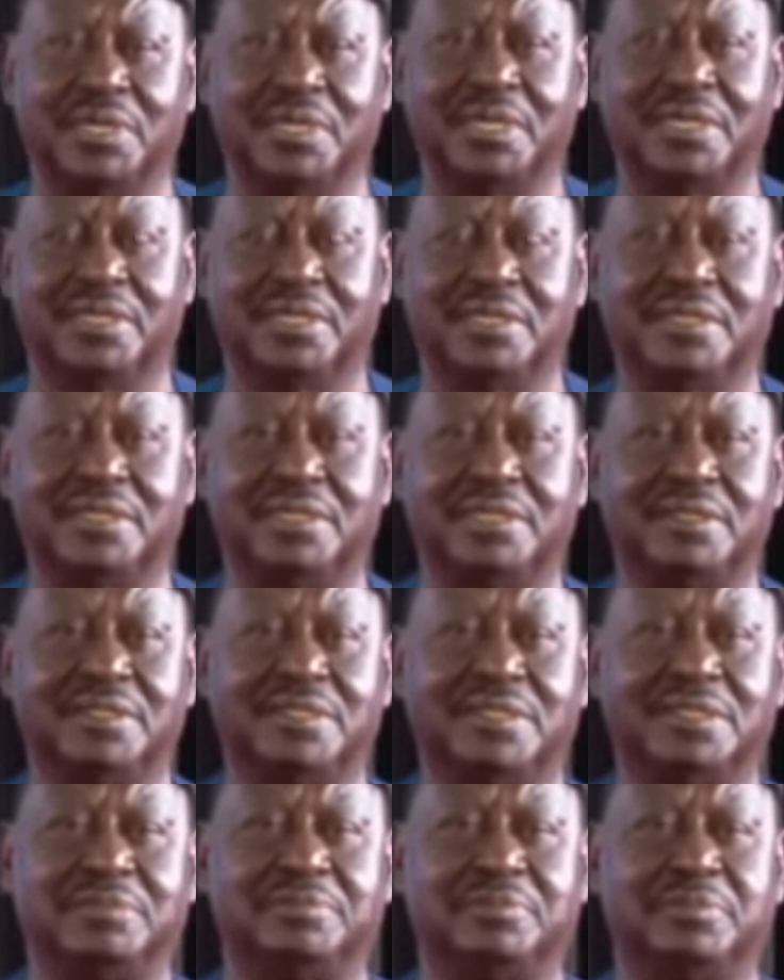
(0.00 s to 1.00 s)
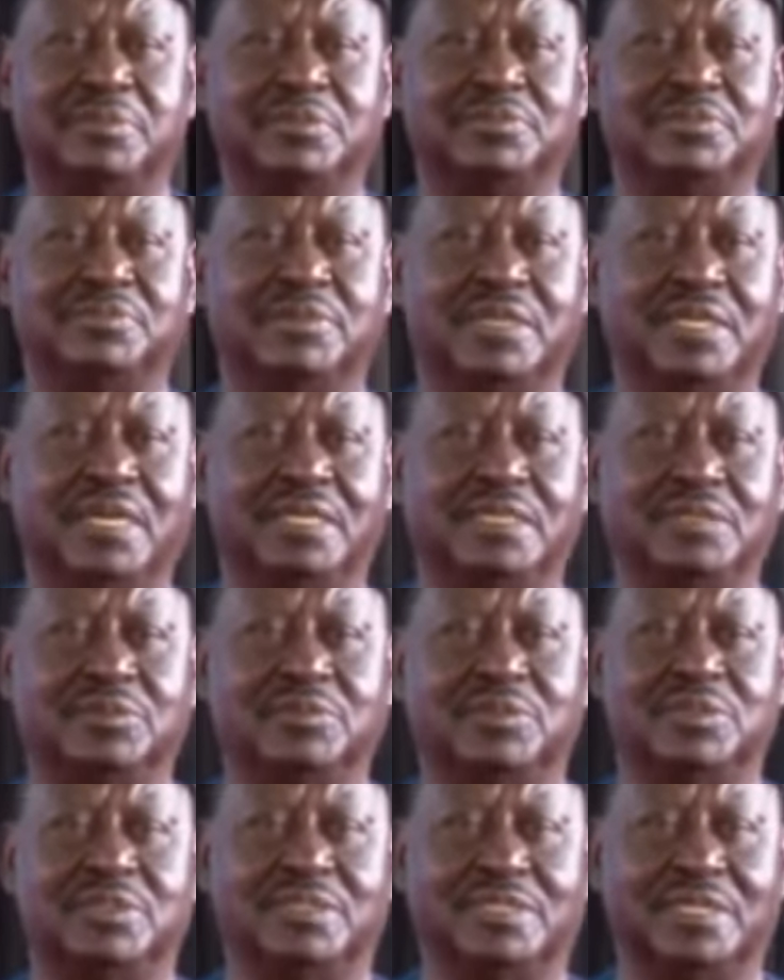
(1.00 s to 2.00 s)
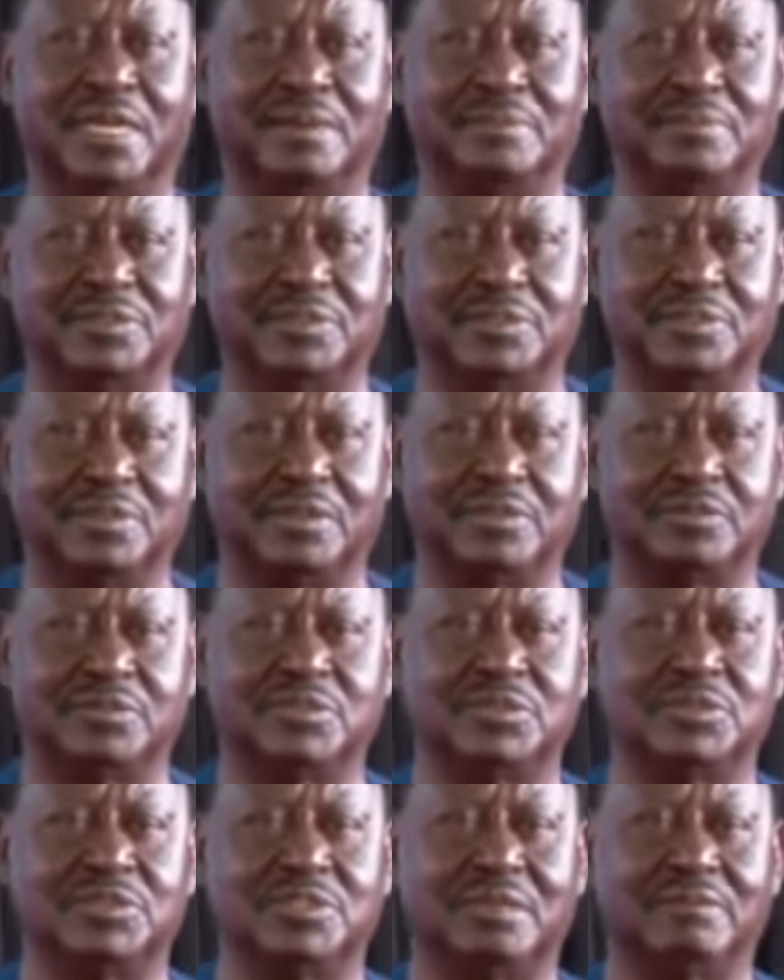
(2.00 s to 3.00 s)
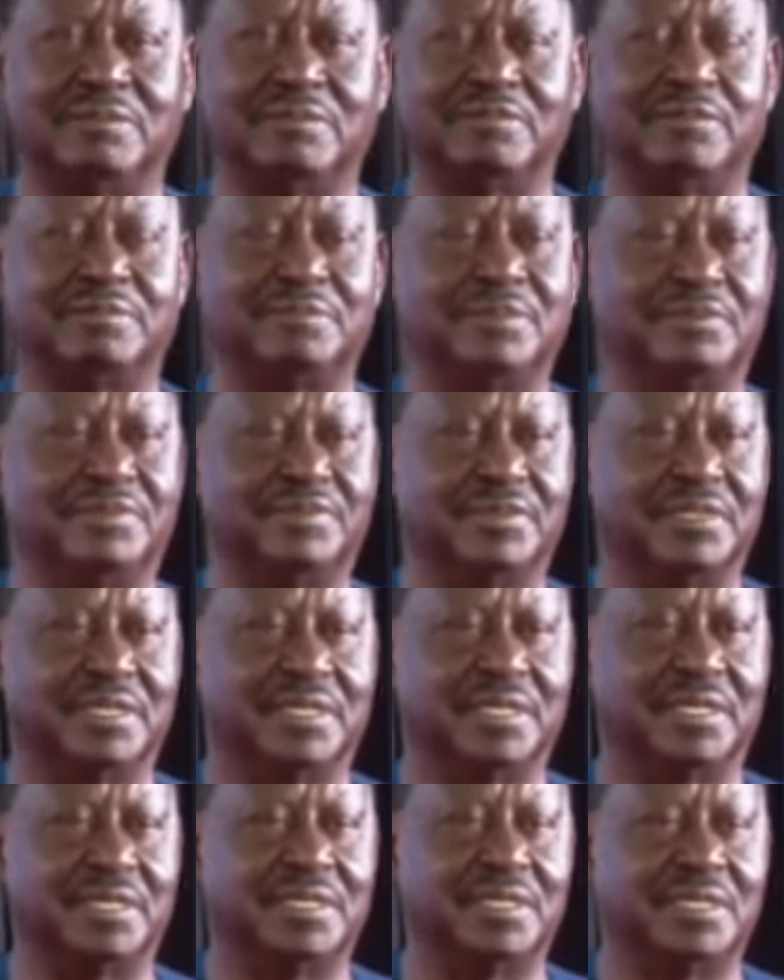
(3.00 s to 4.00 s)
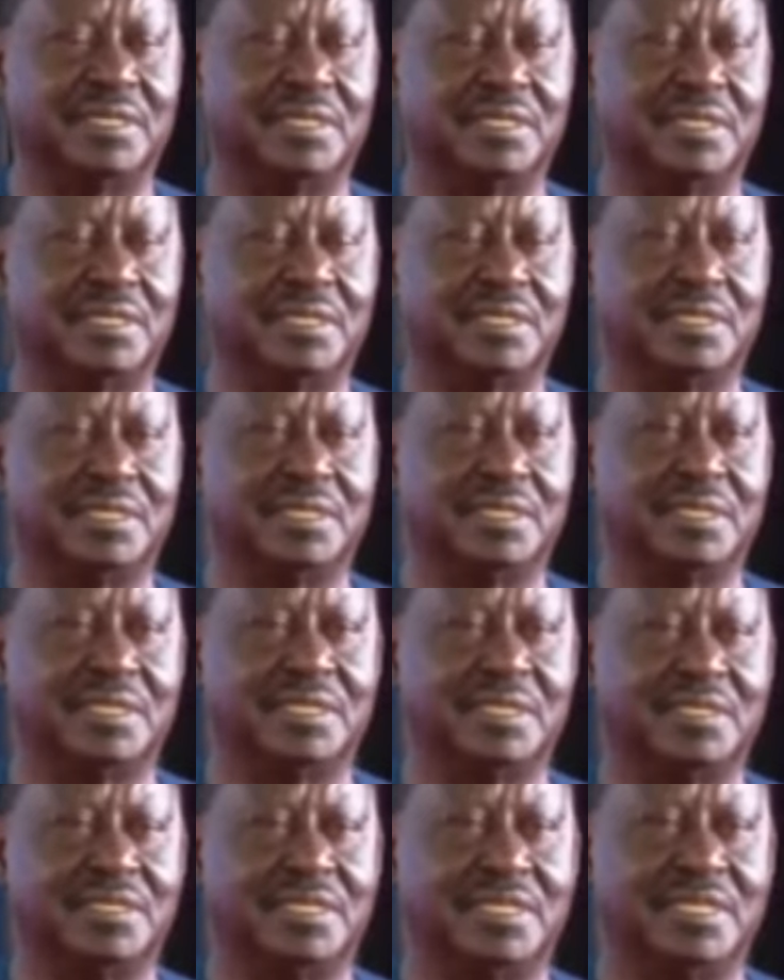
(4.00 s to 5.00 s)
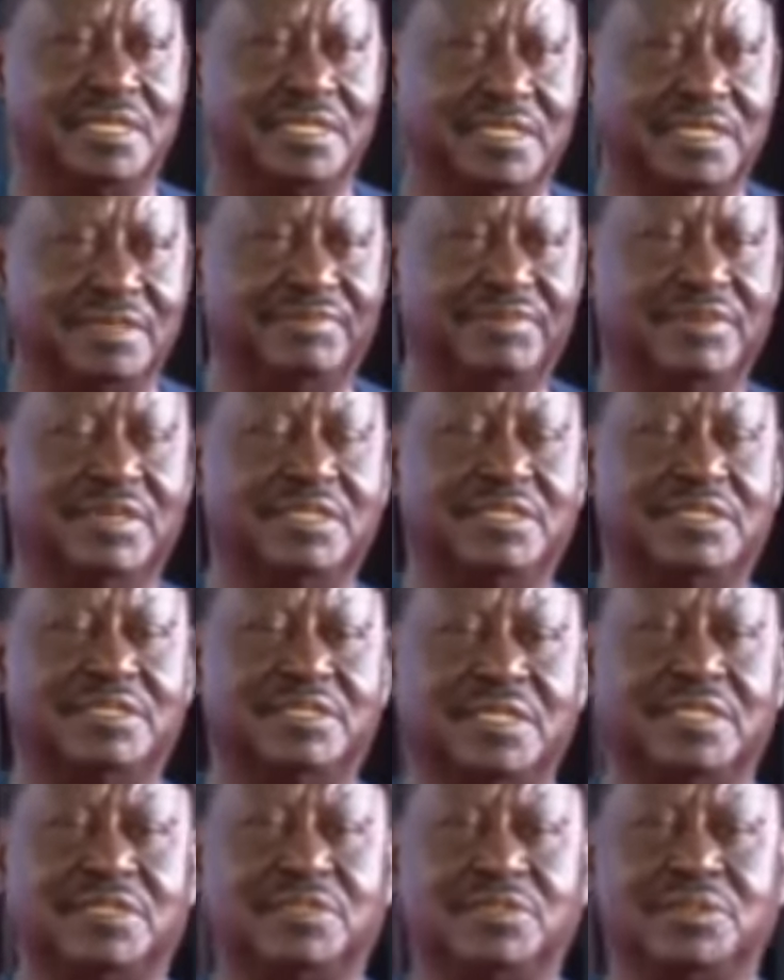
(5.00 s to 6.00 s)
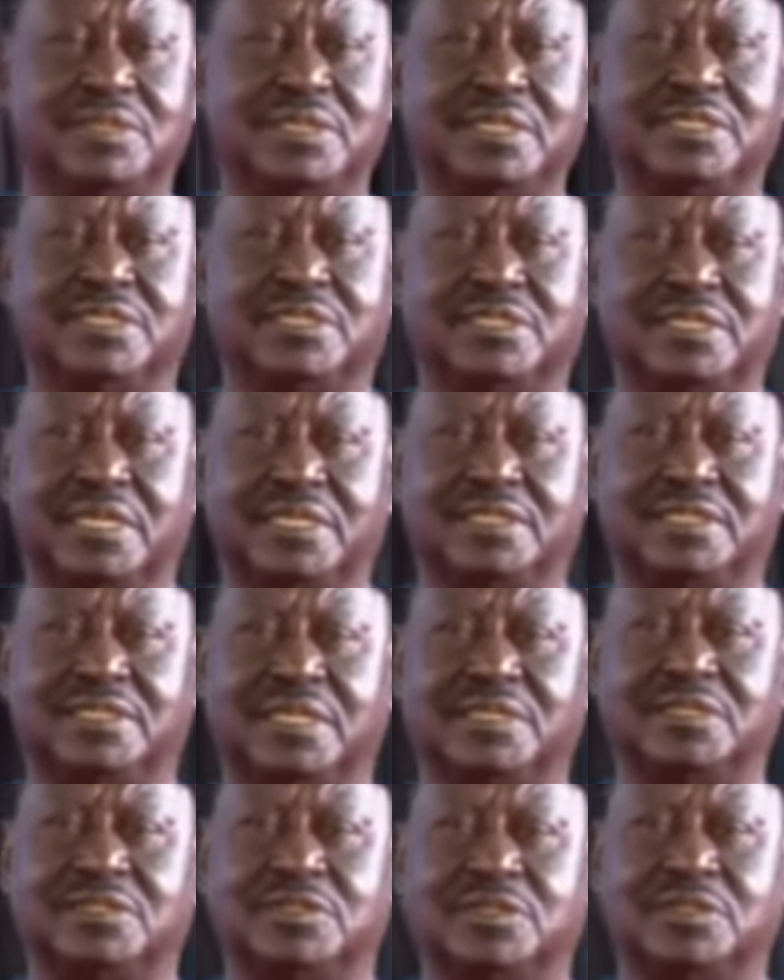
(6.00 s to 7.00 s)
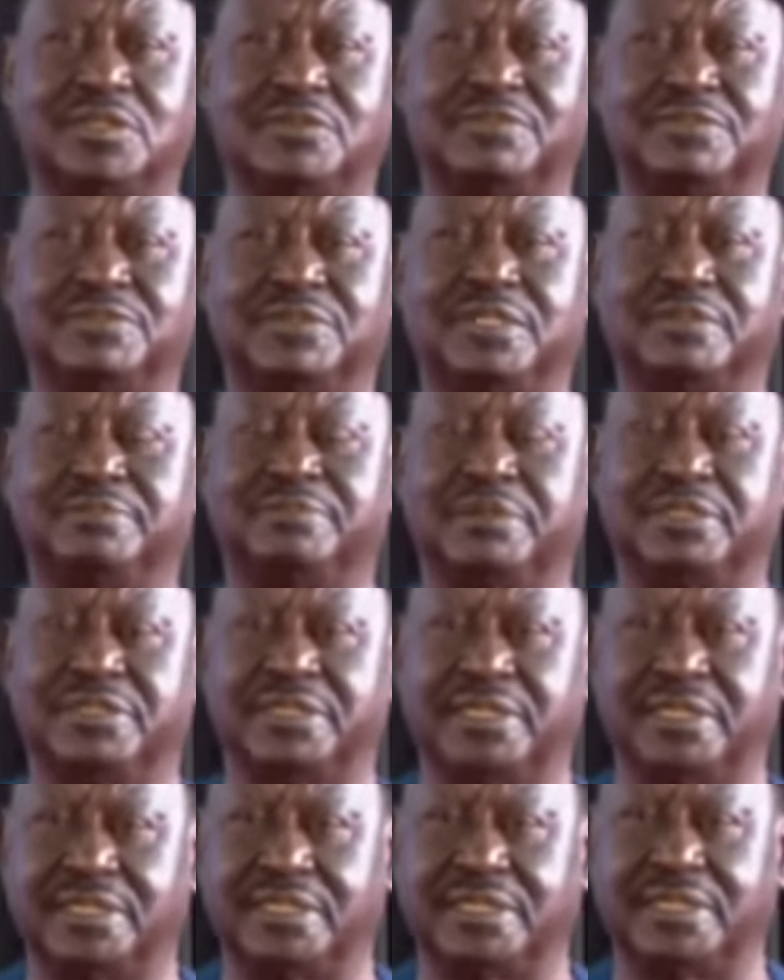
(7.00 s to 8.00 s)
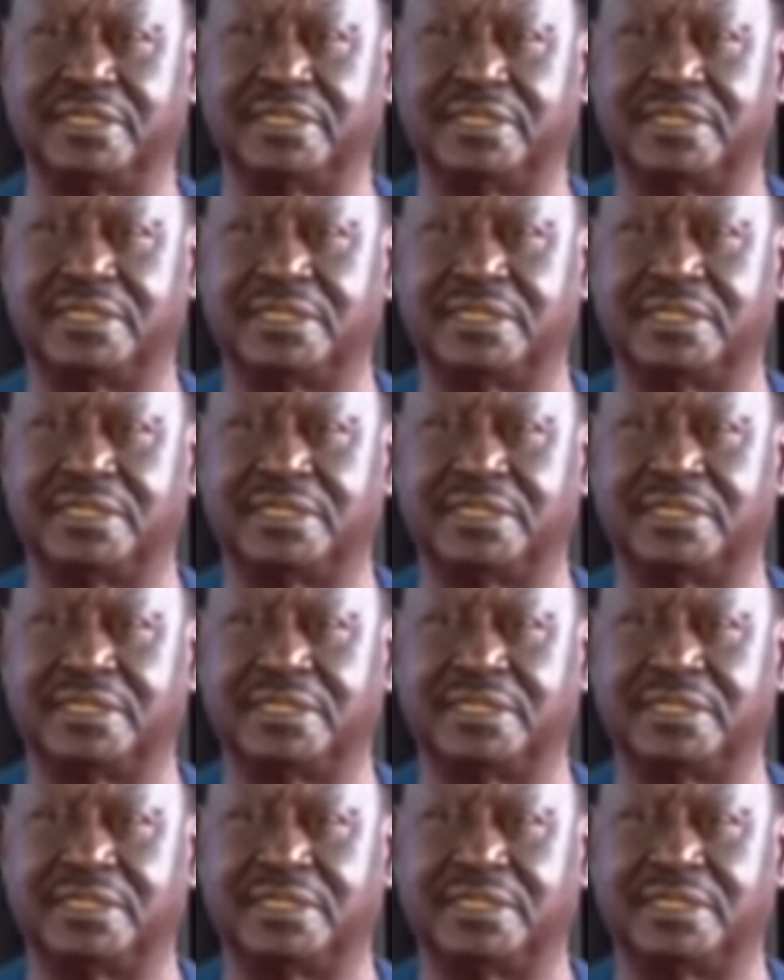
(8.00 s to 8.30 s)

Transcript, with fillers: where they put very unequal terms to goods coming from Africa. The inter-African trade today stands at only 15%.